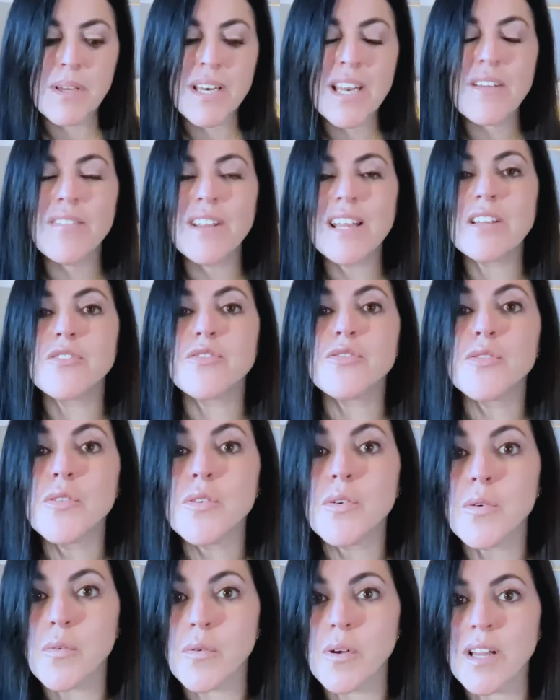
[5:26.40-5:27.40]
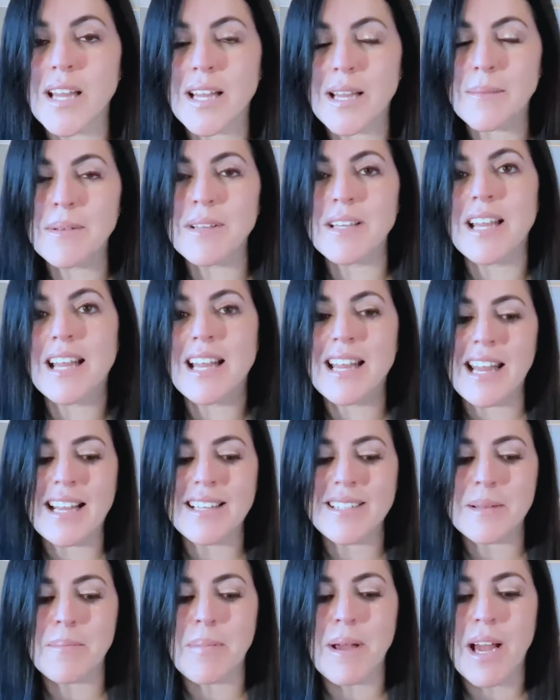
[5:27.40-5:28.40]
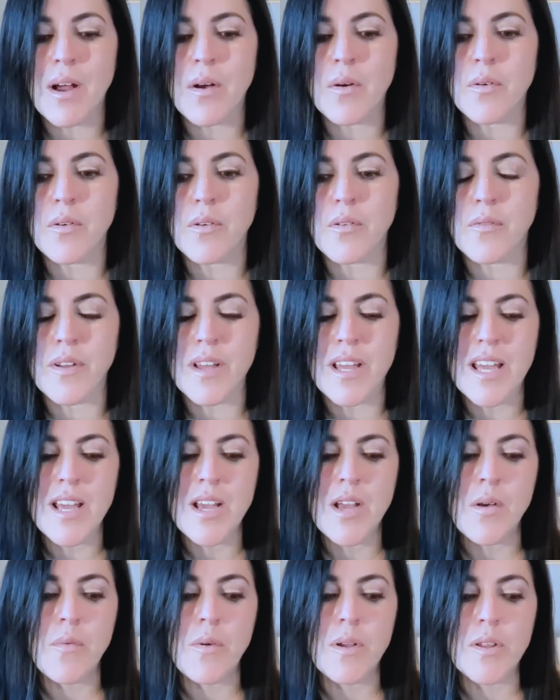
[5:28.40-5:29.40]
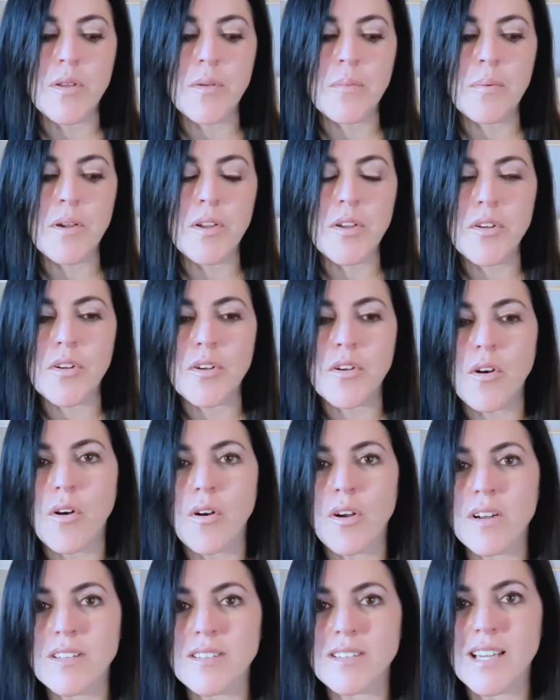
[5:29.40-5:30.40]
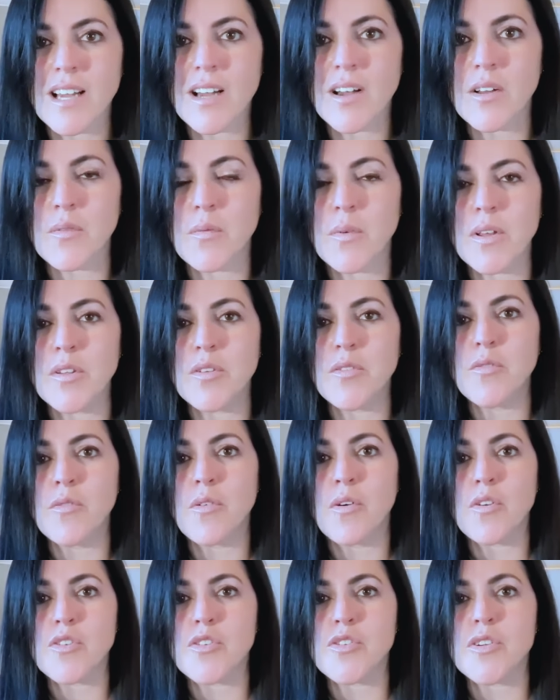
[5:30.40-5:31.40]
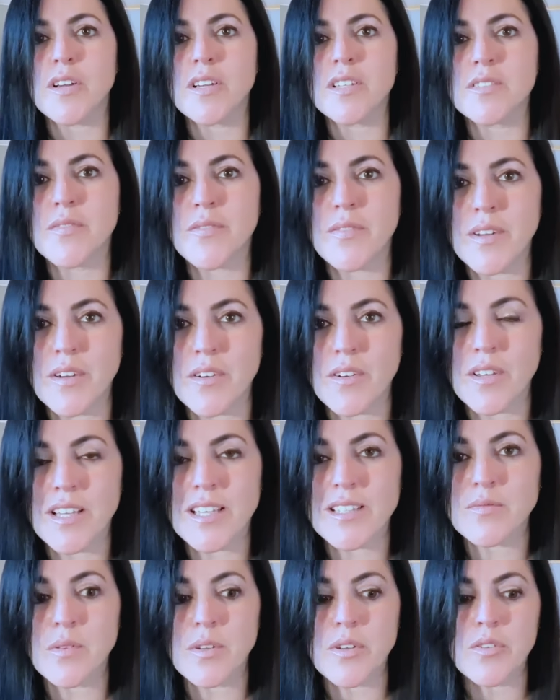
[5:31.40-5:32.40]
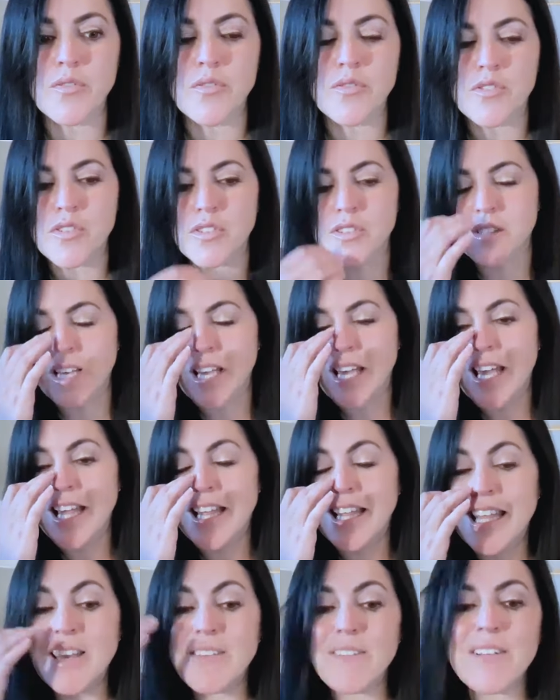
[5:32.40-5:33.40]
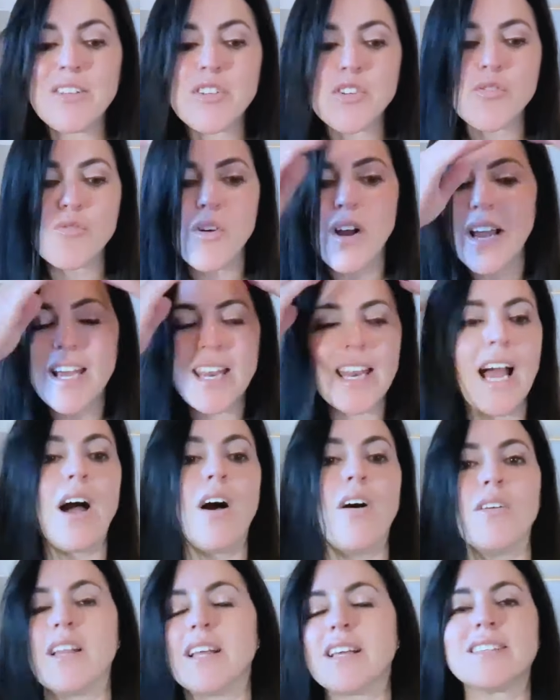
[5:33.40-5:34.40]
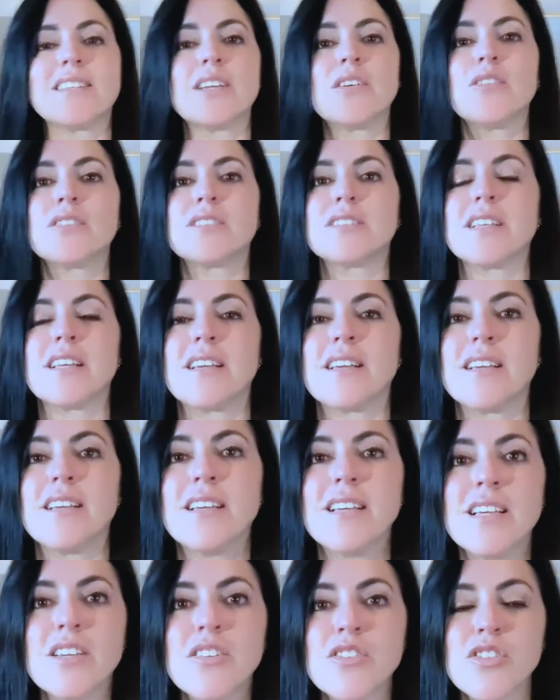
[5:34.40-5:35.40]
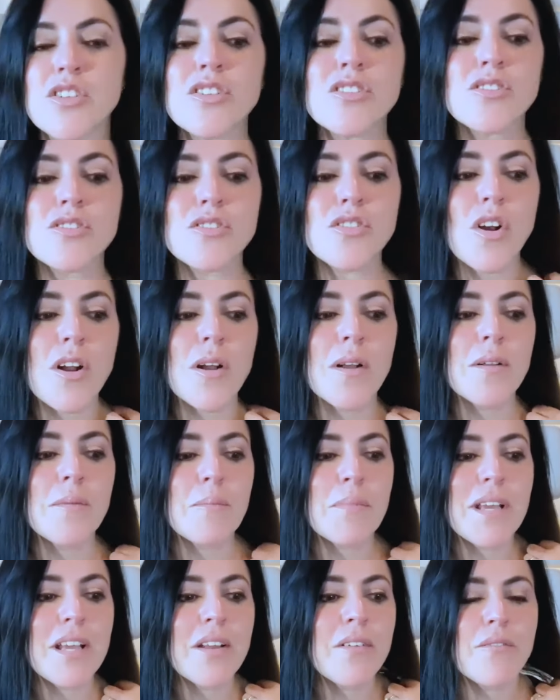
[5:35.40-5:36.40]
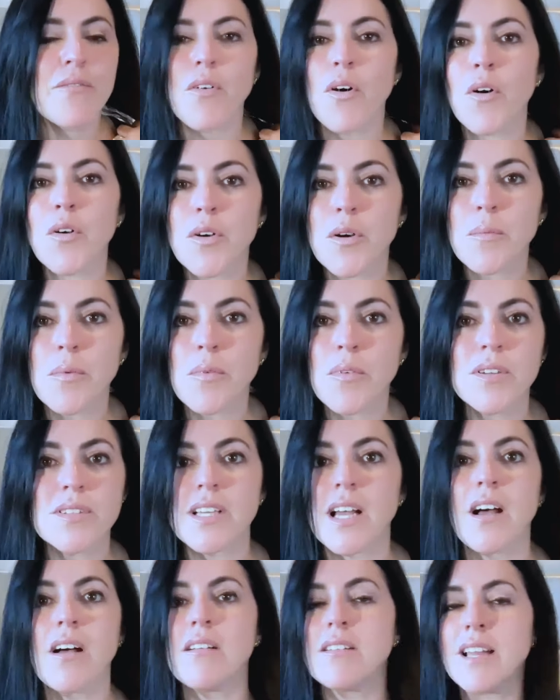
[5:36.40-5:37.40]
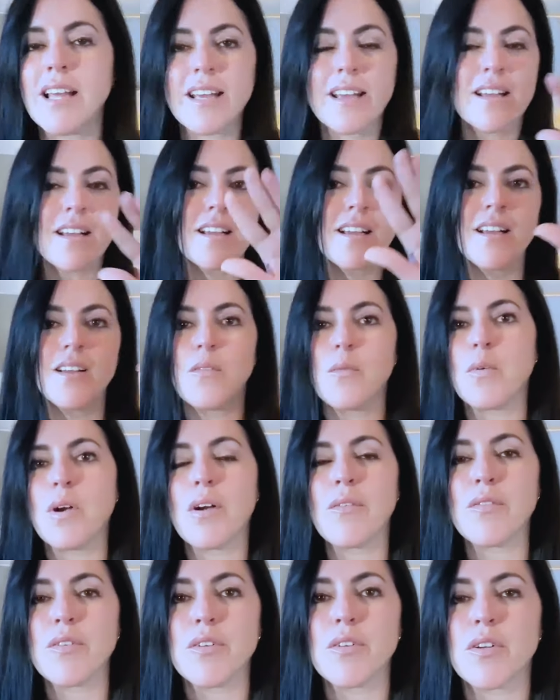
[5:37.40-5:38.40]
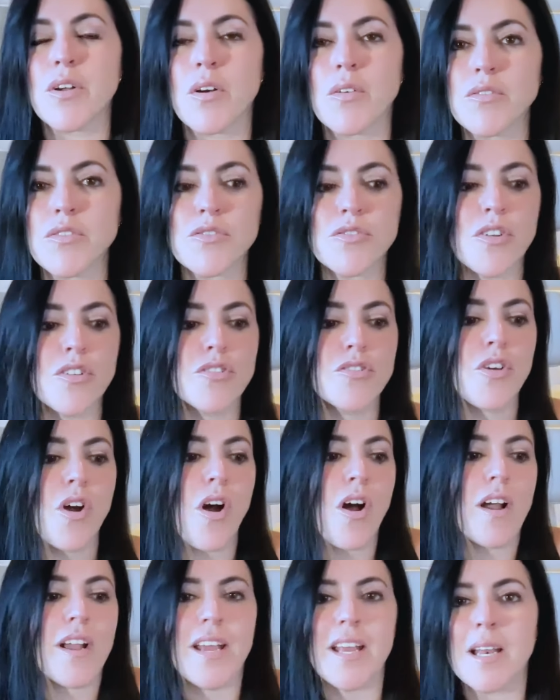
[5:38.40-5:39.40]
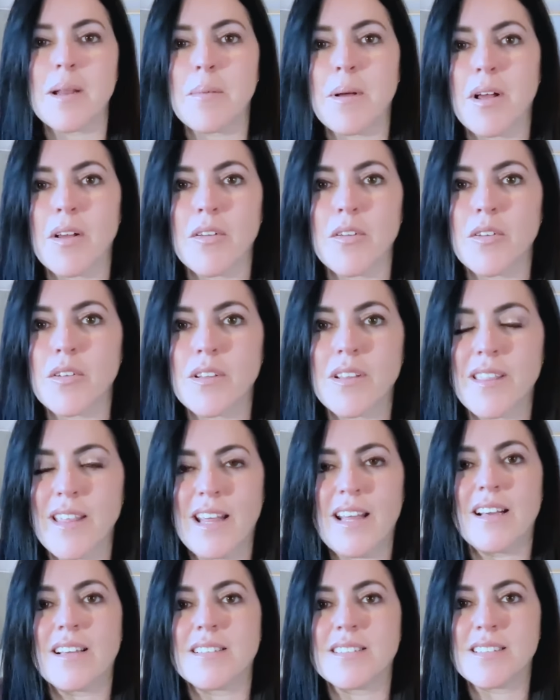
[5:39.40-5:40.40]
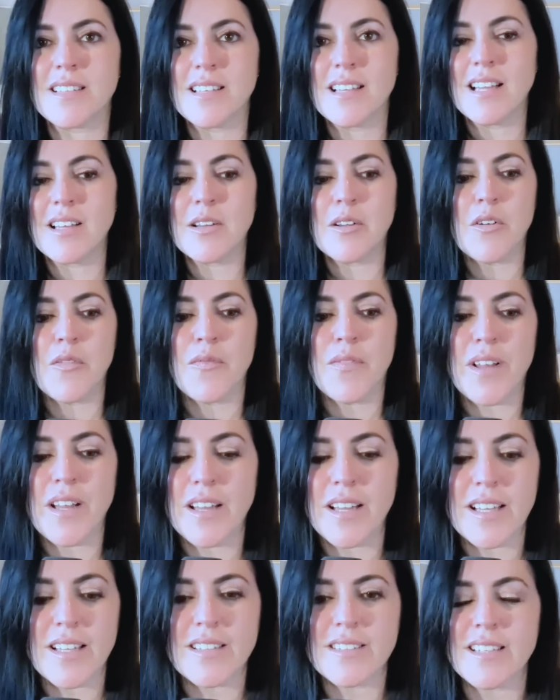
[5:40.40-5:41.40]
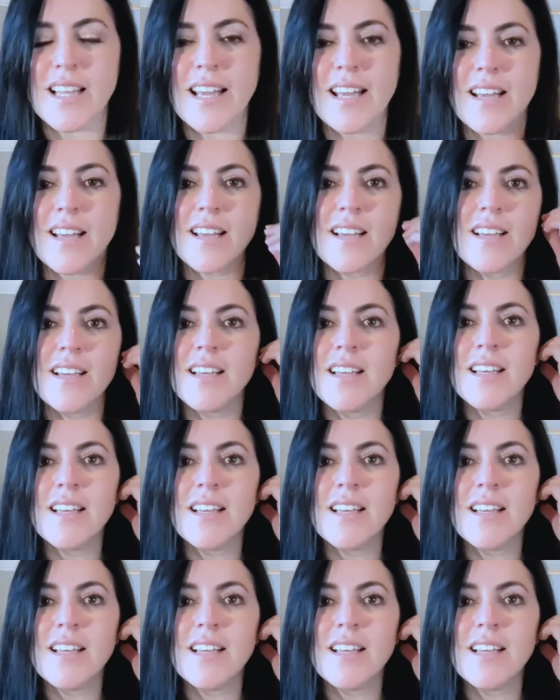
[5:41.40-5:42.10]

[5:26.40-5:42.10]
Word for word: But if they do, like, I mean, that's the power of when you put your guard down, when you are just fearless, when you just even try it out, like seriously, just start being vulnerable as hell. Like wherever you go, you start talking about things, like your feelings, like,